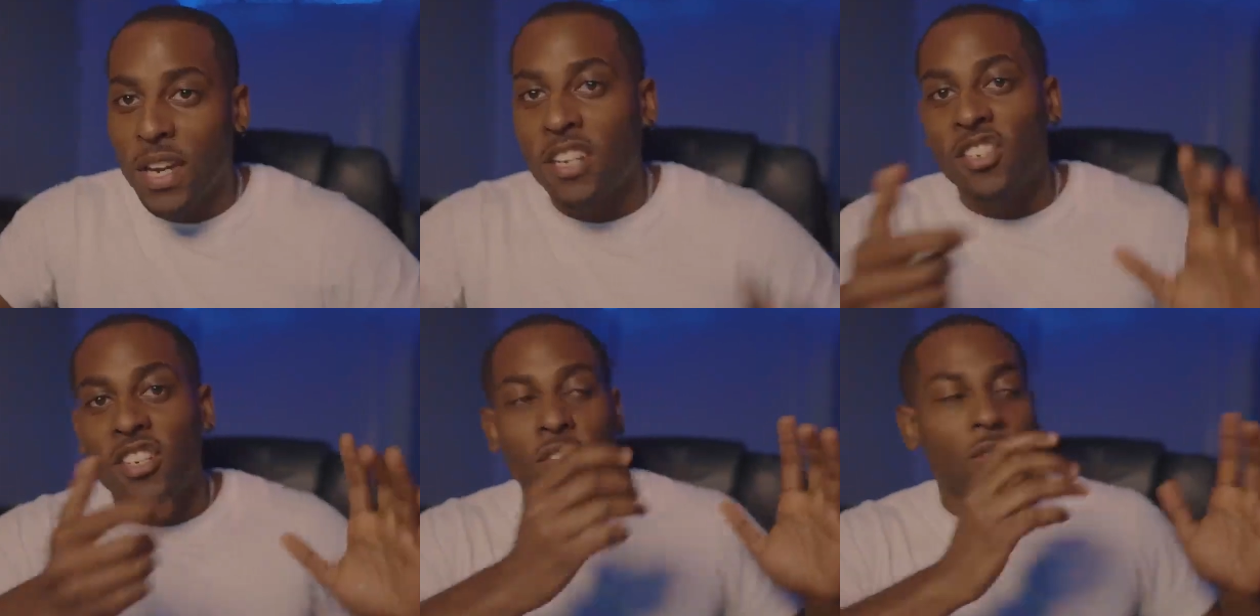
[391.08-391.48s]
I
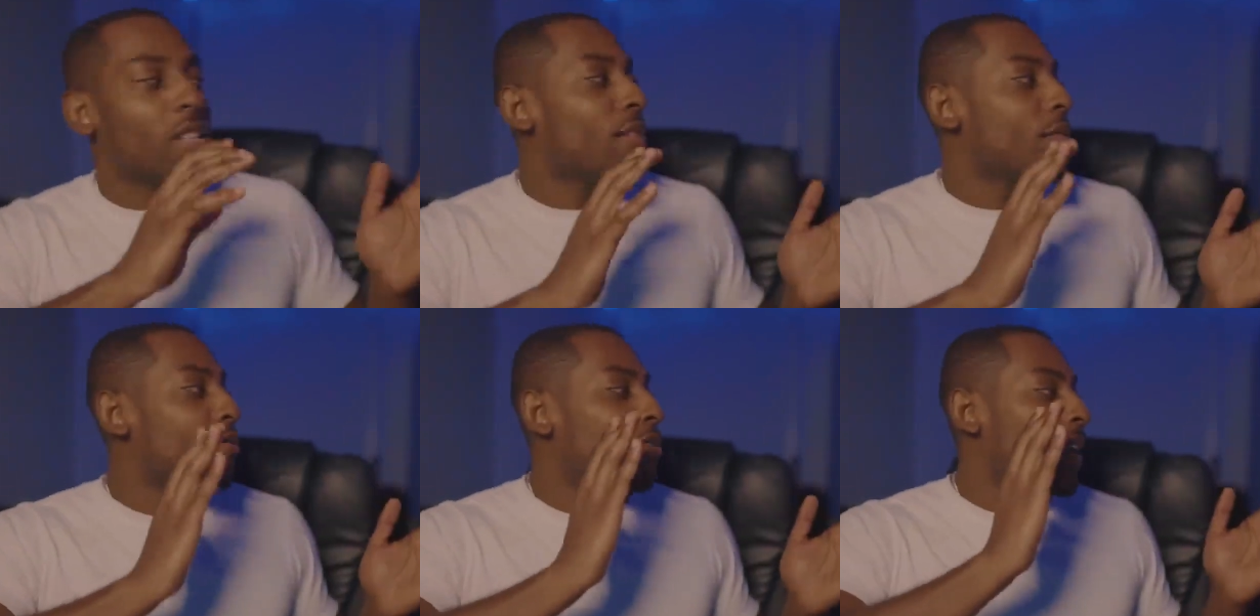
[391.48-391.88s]
actually used to
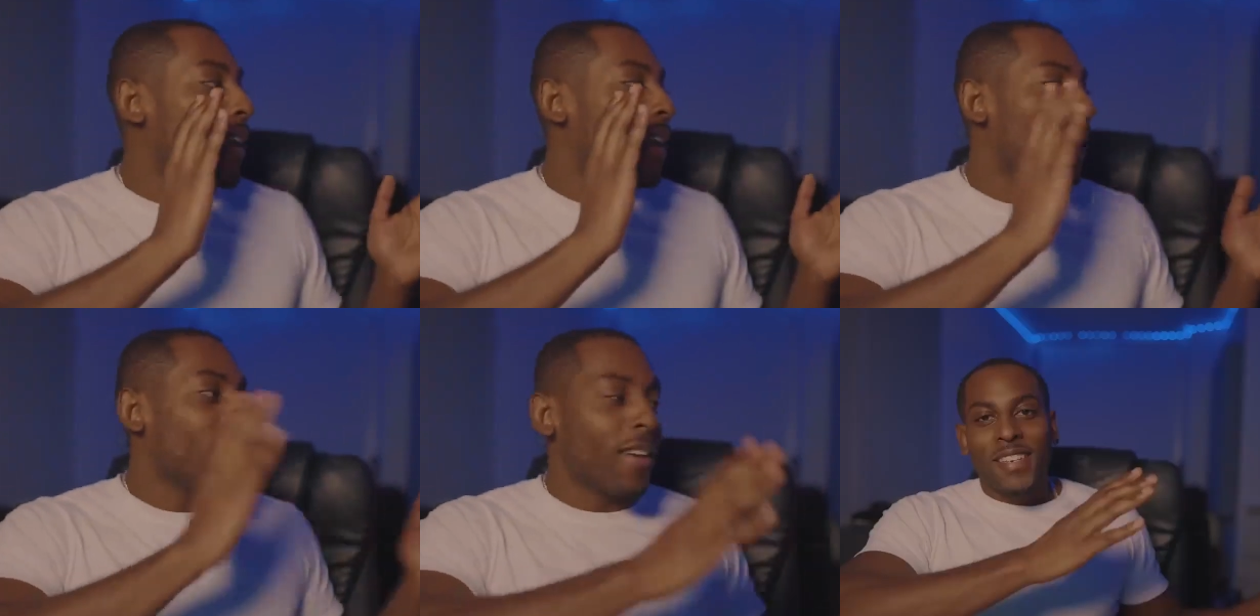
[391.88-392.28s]
have it right
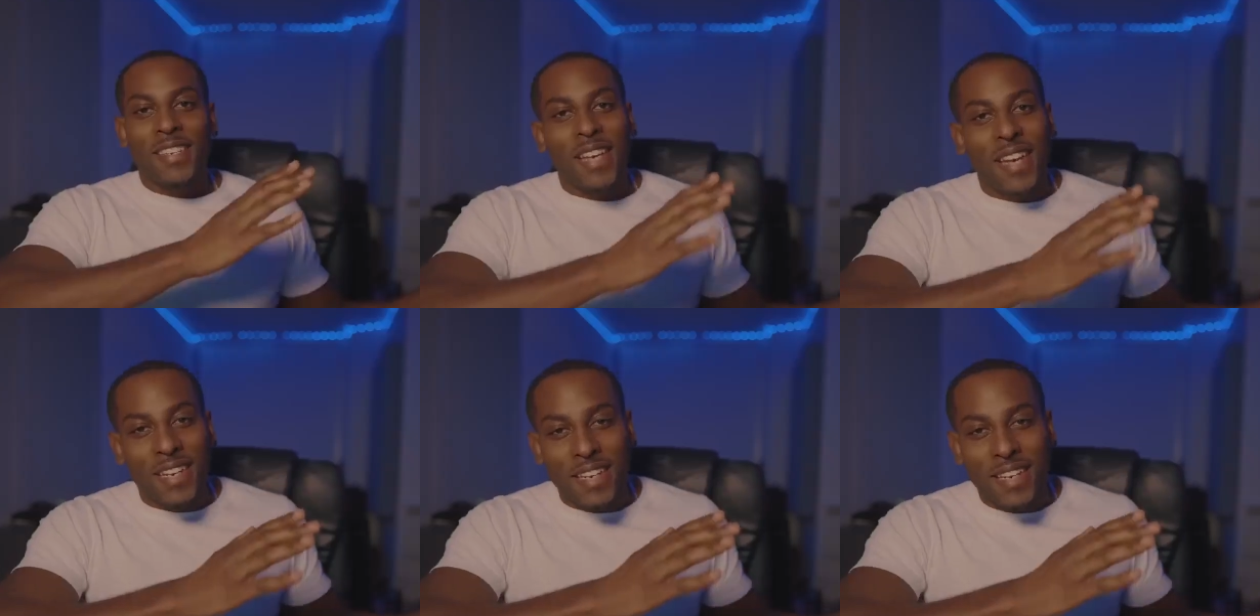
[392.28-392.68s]
here.
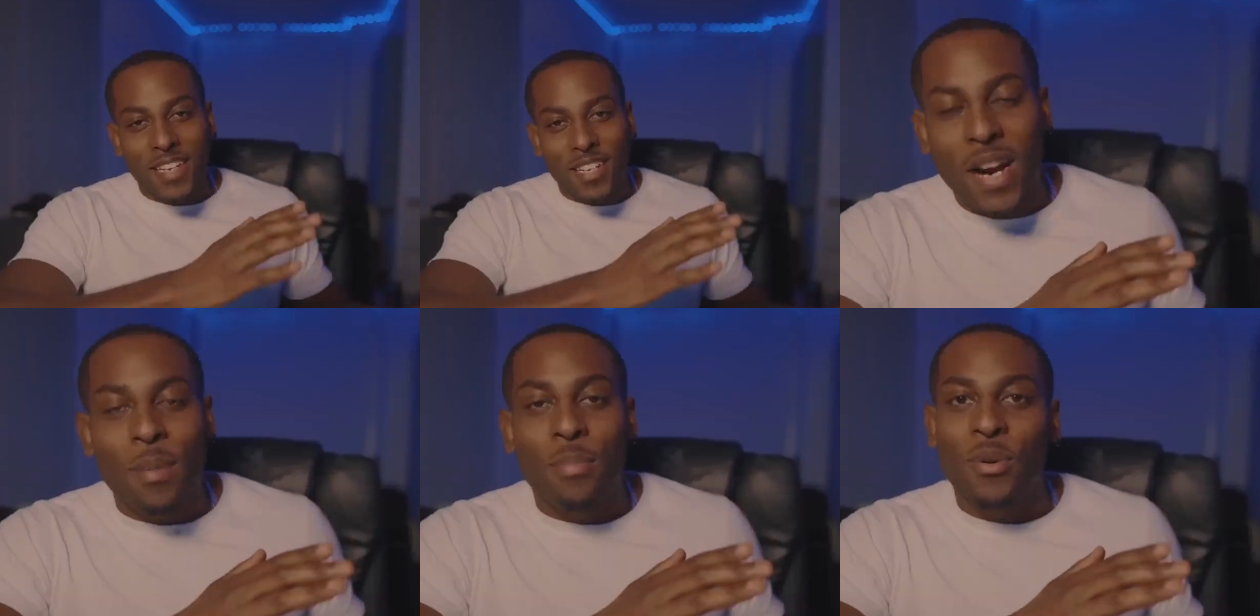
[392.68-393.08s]

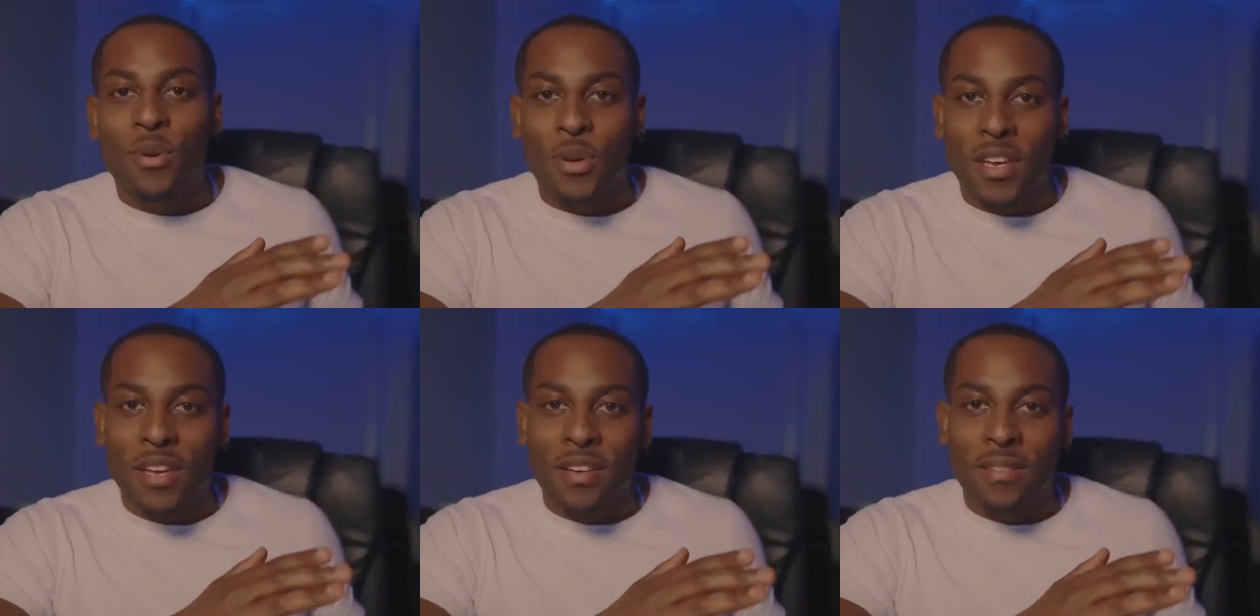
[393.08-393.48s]
Sadly, I
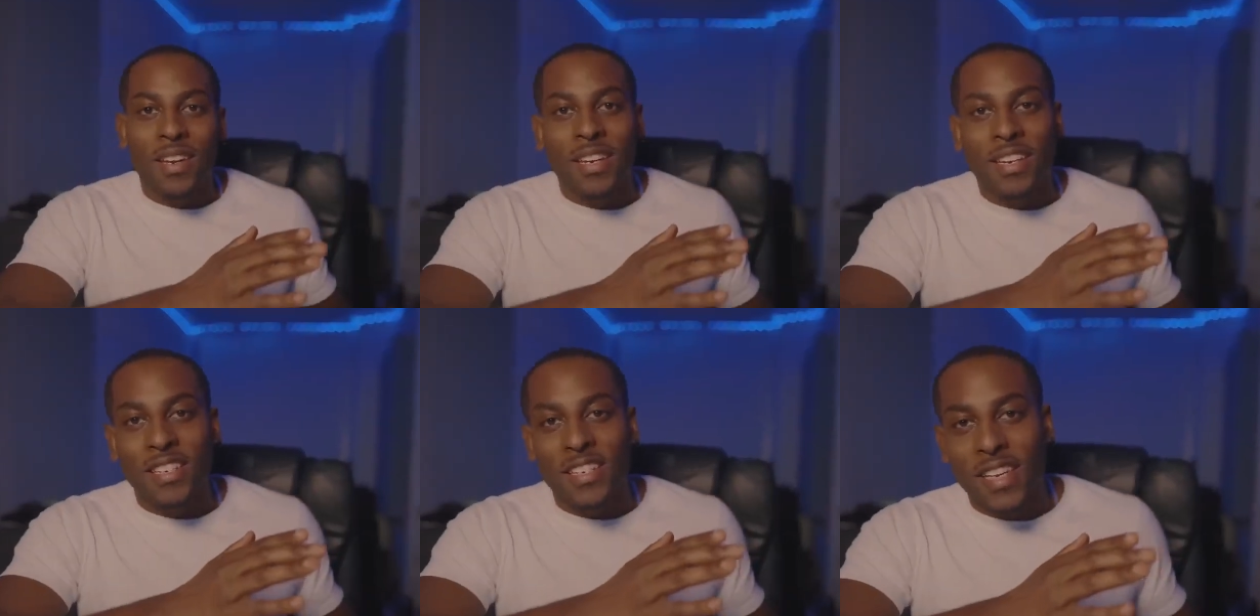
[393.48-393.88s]
broke it and
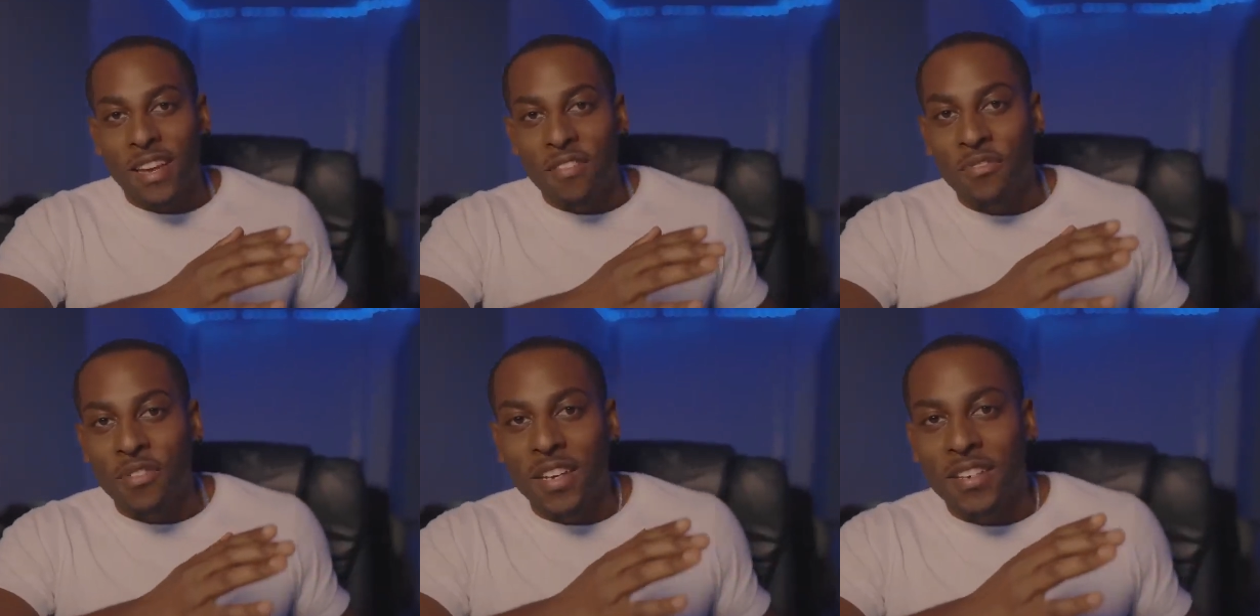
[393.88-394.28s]
it needs to
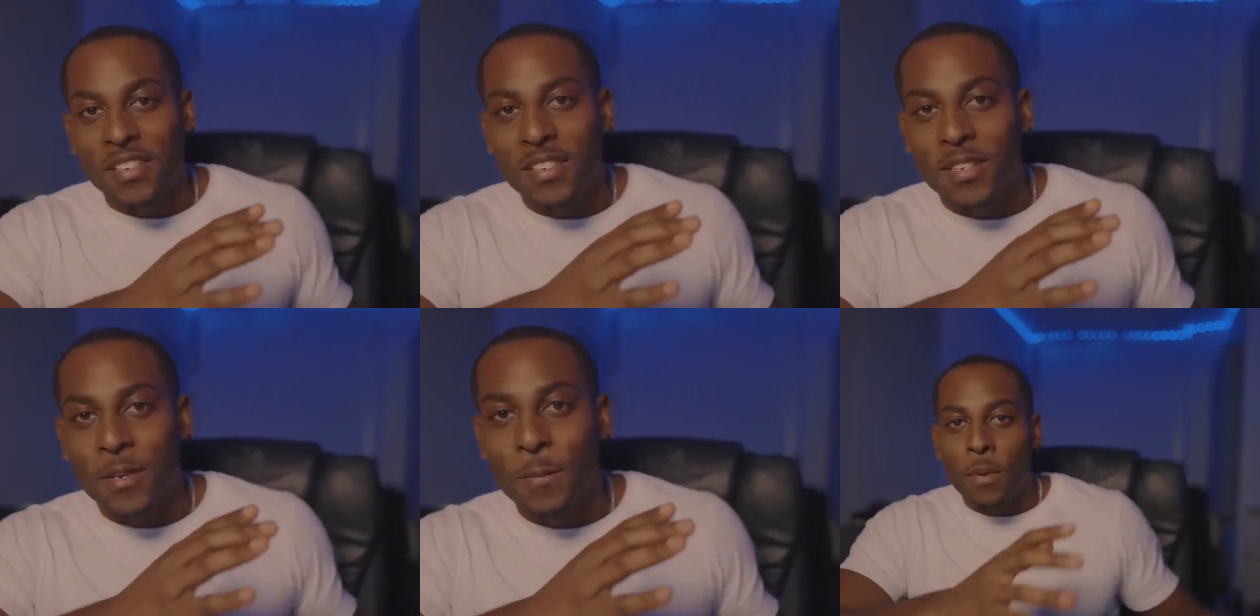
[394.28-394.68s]
get fixed.